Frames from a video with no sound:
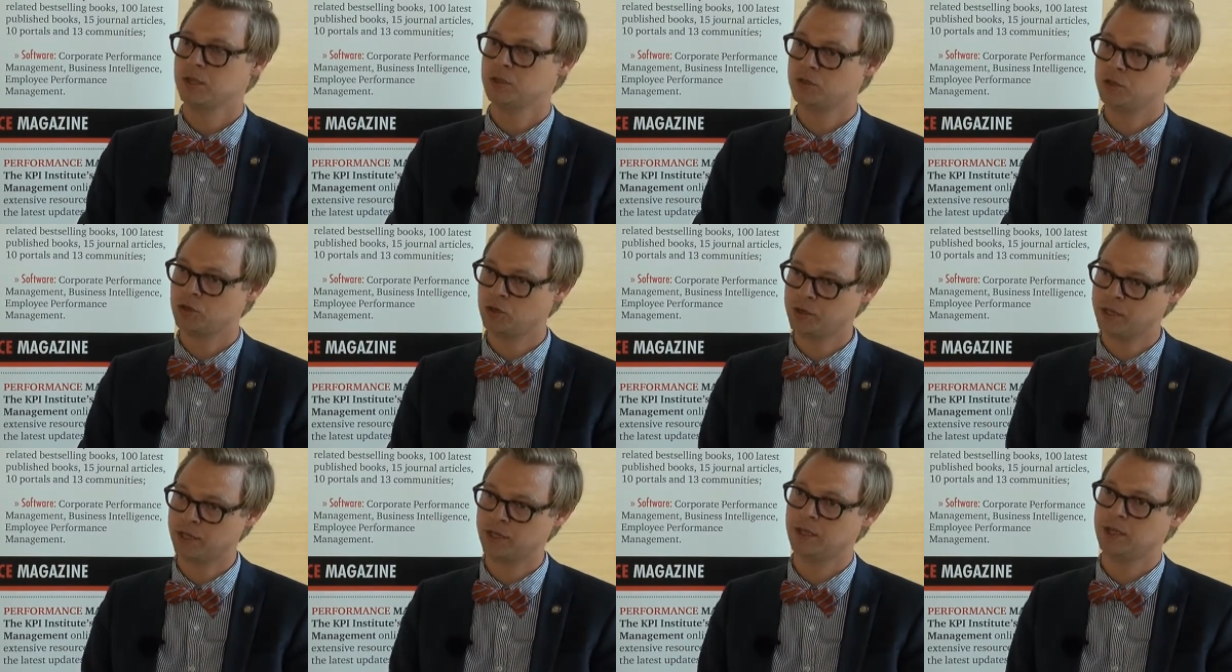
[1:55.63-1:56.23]

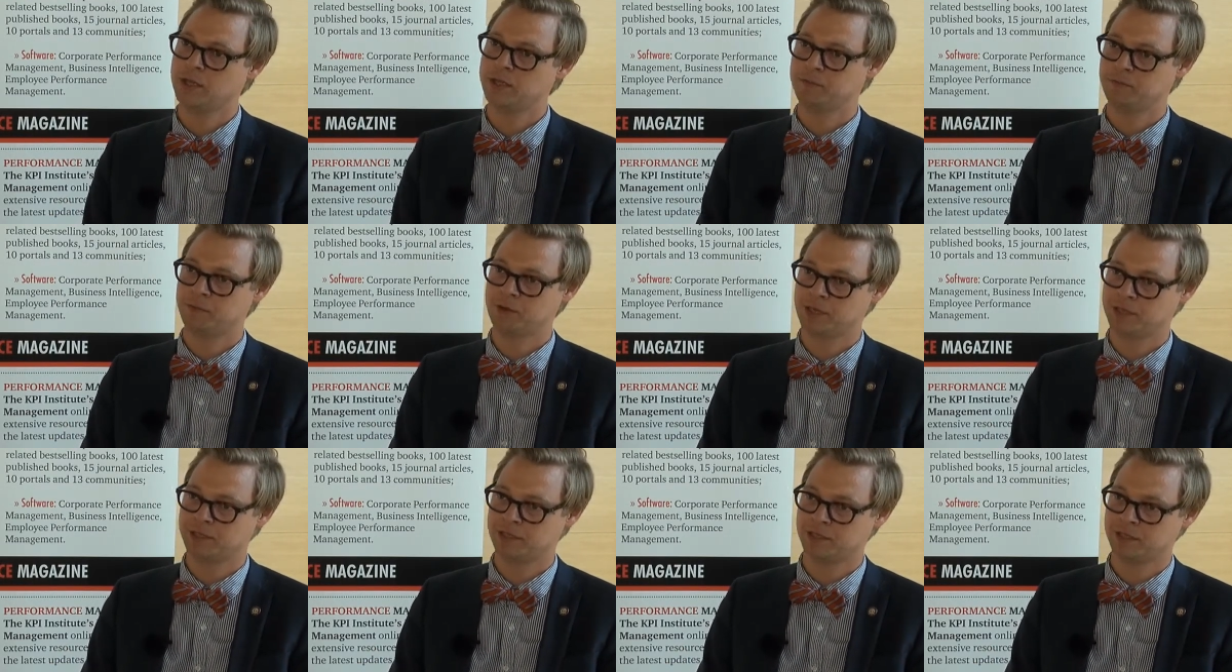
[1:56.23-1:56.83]
during the
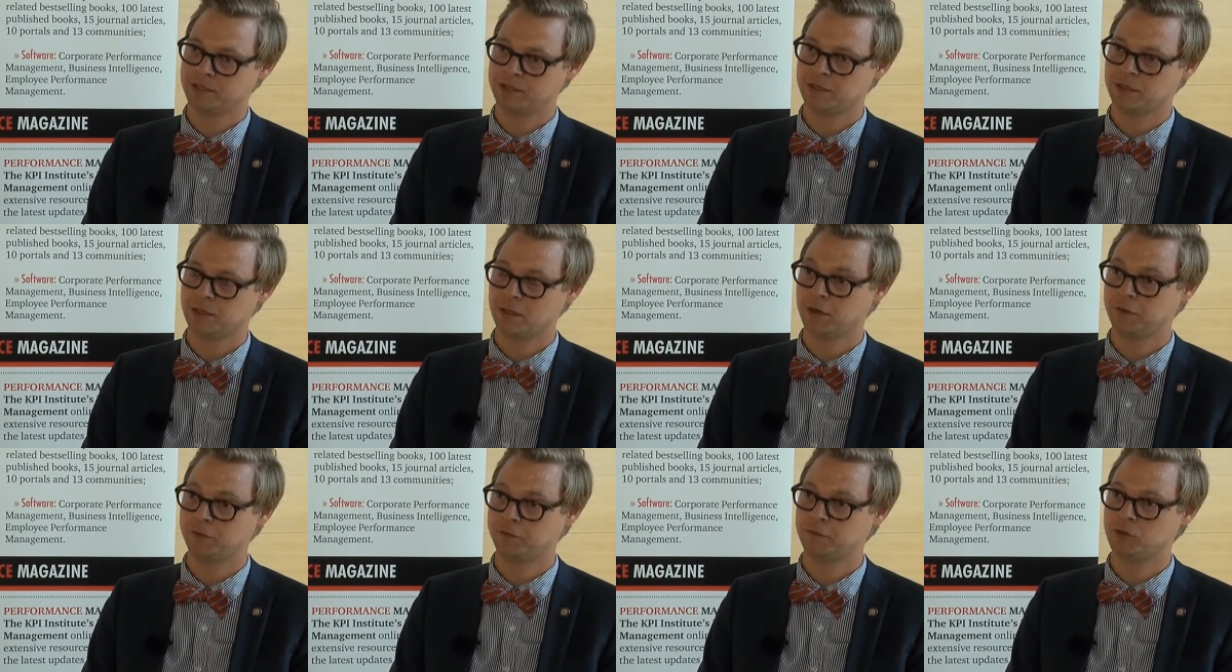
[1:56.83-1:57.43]
process
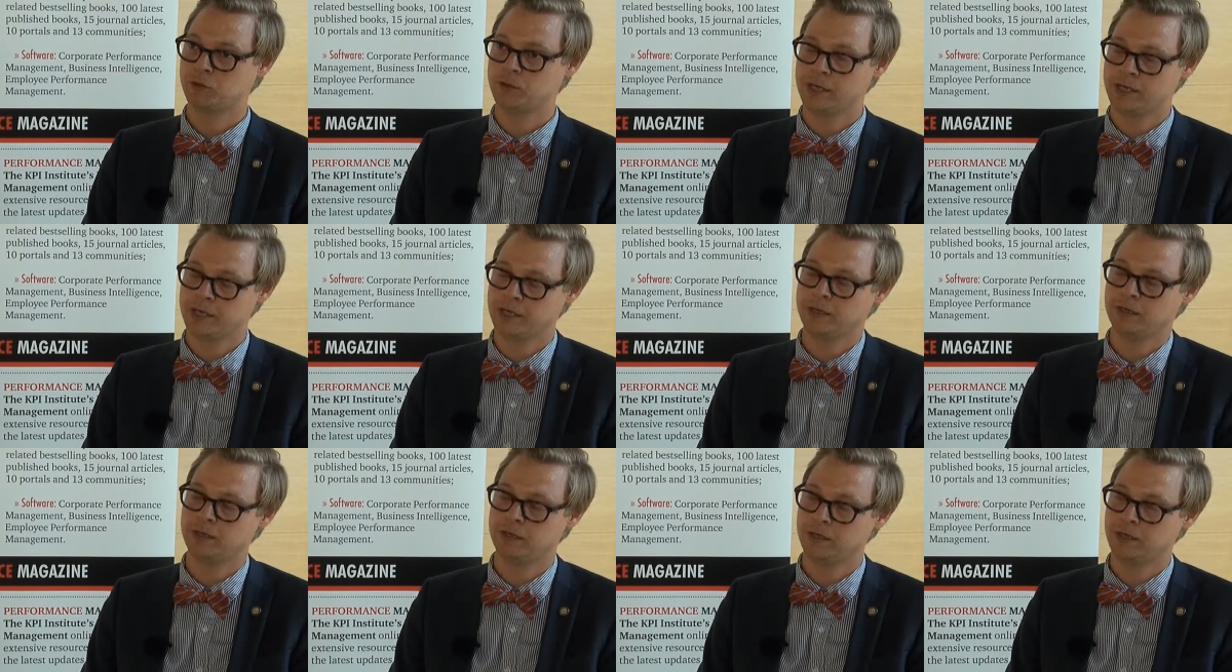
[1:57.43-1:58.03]
of
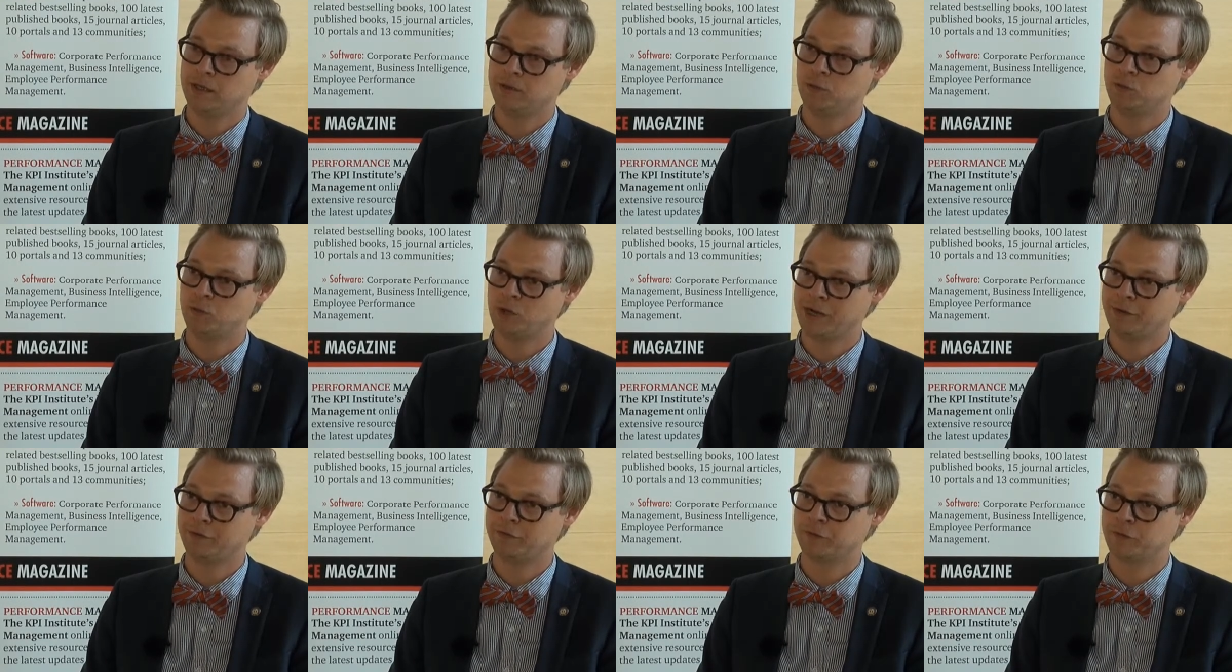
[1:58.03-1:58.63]
creating new
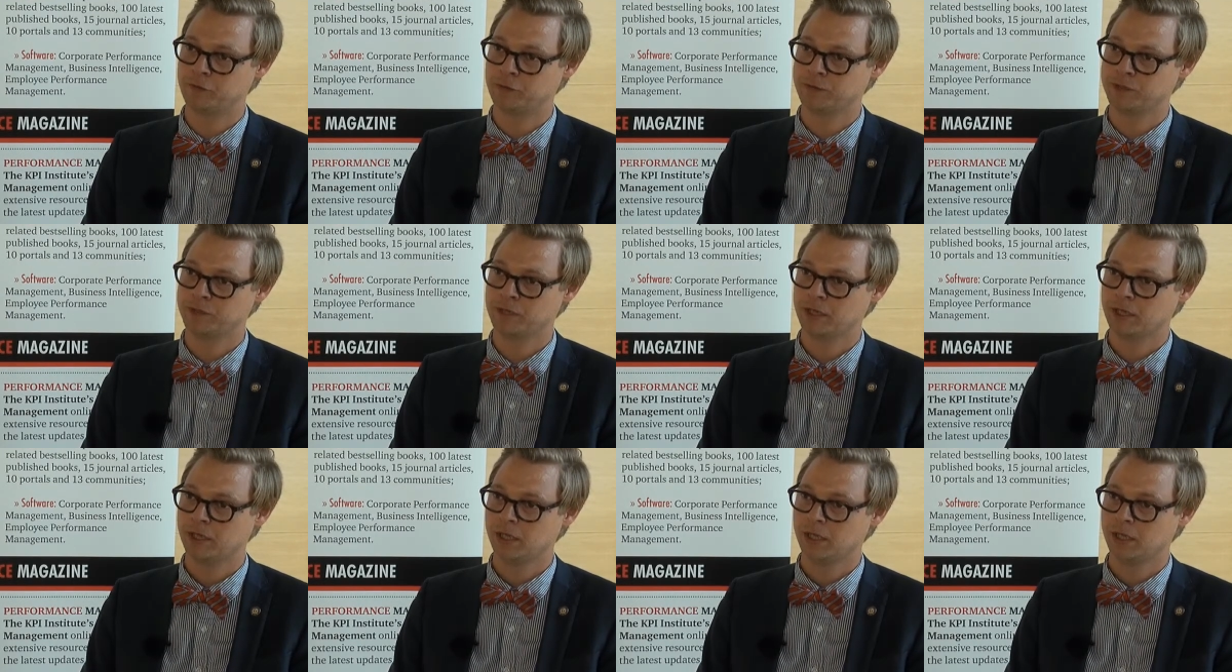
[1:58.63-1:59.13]
breakthroughs.